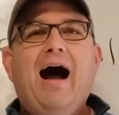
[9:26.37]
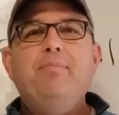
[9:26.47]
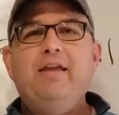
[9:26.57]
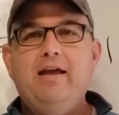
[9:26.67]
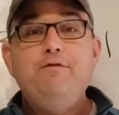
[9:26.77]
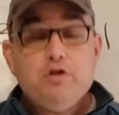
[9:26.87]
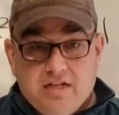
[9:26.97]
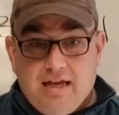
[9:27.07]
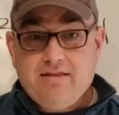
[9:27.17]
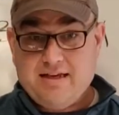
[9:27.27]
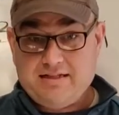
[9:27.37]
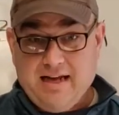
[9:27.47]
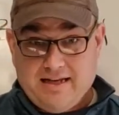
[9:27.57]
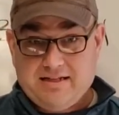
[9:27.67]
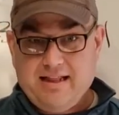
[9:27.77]
if you're taking that
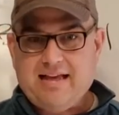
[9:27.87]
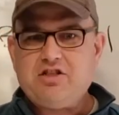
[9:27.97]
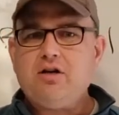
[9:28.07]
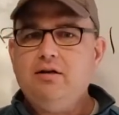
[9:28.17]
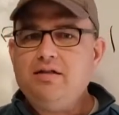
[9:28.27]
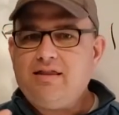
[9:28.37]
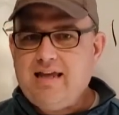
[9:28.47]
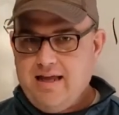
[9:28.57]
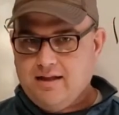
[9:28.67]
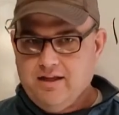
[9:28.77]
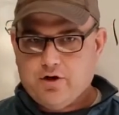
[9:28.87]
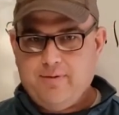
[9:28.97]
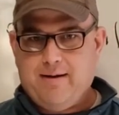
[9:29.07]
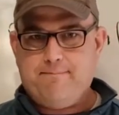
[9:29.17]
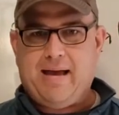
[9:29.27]
stats class, start to think a little
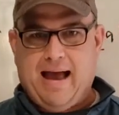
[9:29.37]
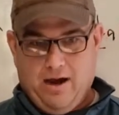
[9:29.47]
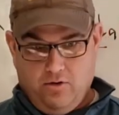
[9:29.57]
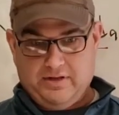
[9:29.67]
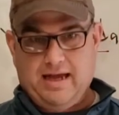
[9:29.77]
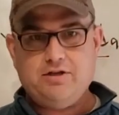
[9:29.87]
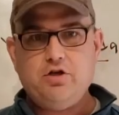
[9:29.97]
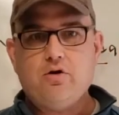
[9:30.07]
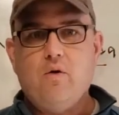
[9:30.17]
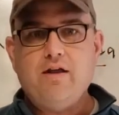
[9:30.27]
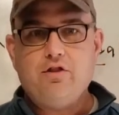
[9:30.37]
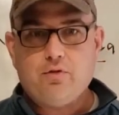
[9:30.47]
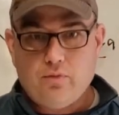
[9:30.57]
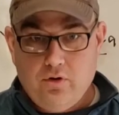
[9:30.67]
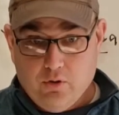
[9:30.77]
bit about, as you're going
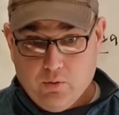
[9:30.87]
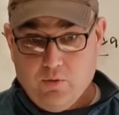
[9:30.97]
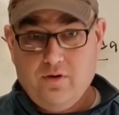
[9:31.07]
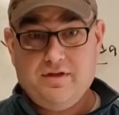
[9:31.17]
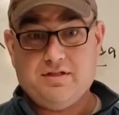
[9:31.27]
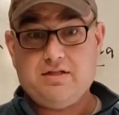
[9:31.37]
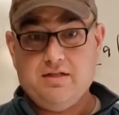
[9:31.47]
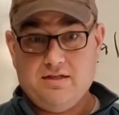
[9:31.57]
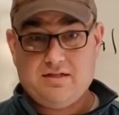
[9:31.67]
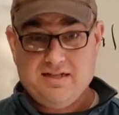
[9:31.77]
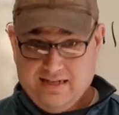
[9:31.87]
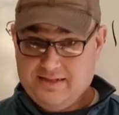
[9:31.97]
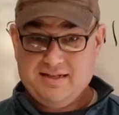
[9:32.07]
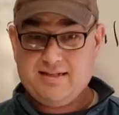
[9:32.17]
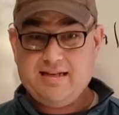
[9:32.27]
through the
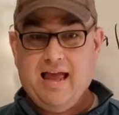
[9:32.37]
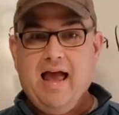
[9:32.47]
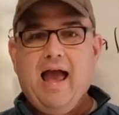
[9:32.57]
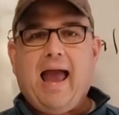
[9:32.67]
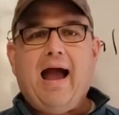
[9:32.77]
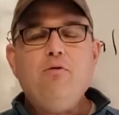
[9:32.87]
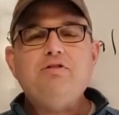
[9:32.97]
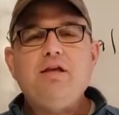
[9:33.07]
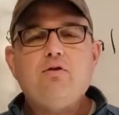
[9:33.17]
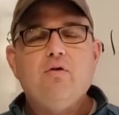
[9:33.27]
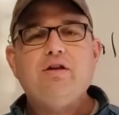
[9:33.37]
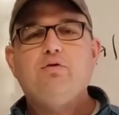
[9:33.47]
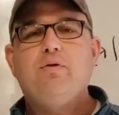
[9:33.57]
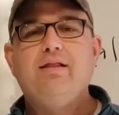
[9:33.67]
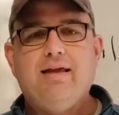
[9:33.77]
statistics, how is that going
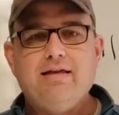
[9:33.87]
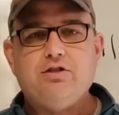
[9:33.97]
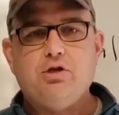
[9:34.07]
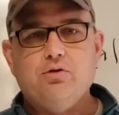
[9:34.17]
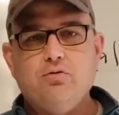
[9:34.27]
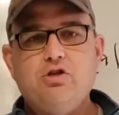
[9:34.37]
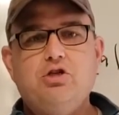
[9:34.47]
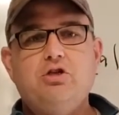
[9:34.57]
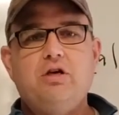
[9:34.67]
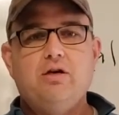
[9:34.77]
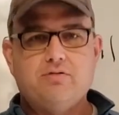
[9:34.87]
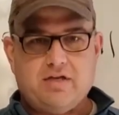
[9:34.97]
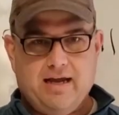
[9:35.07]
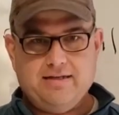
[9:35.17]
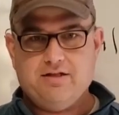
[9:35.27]
to relate to
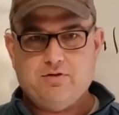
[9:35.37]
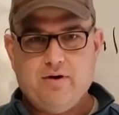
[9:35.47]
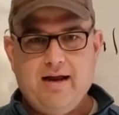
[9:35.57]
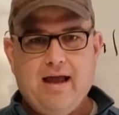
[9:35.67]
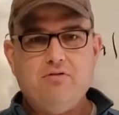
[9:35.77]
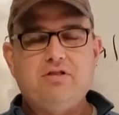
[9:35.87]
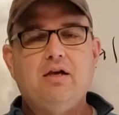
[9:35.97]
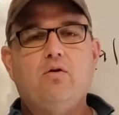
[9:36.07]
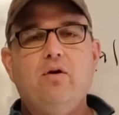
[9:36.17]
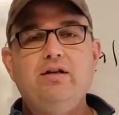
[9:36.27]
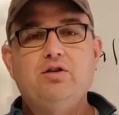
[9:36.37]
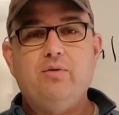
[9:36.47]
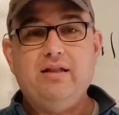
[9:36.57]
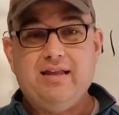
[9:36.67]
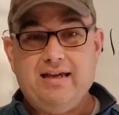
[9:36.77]
geosciences, right? How is that going to
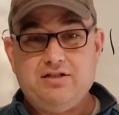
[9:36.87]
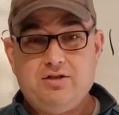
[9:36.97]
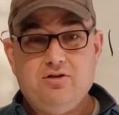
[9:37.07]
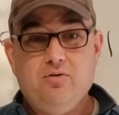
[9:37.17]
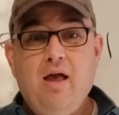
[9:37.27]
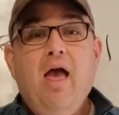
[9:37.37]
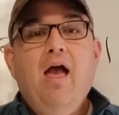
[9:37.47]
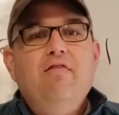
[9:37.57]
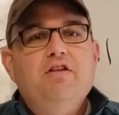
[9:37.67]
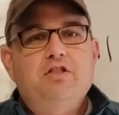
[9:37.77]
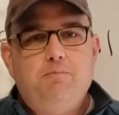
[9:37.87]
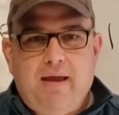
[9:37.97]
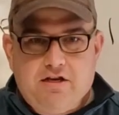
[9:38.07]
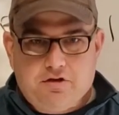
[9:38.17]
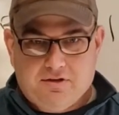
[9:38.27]
relate to the
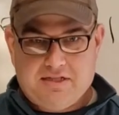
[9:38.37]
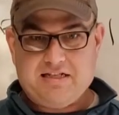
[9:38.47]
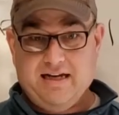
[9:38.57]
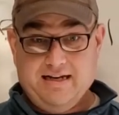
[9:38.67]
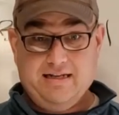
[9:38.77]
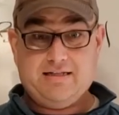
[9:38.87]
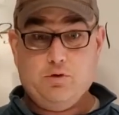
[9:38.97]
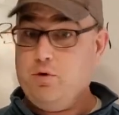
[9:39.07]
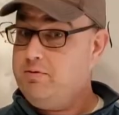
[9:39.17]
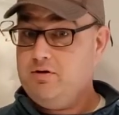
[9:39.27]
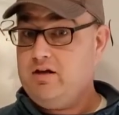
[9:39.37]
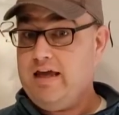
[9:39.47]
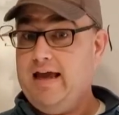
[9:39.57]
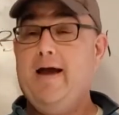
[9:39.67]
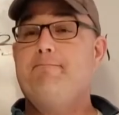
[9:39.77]
spatial studies that we've been
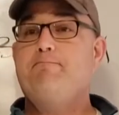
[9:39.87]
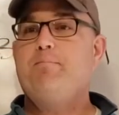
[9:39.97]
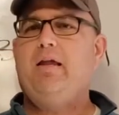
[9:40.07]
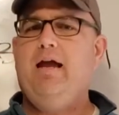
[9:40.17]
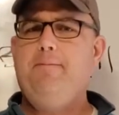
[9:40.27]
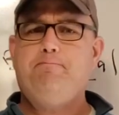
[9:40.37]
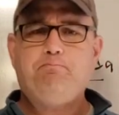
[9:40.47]
looking at? Okay.